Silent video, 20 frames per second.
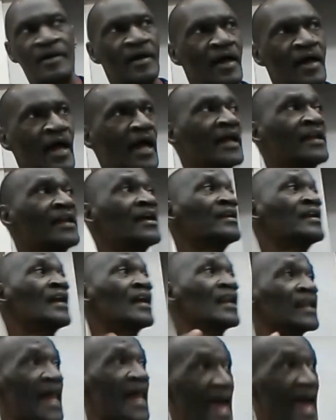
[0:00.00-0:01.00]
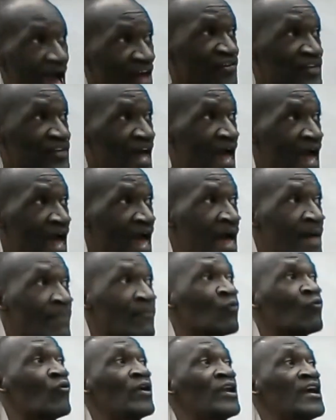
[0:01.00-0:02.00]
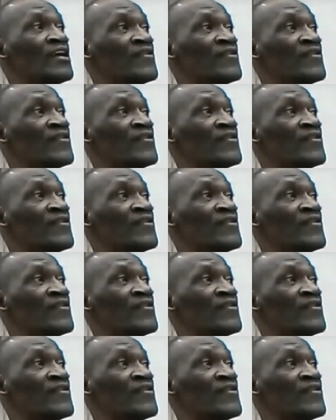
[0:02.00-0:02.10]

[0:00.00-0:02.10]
And then the last time when it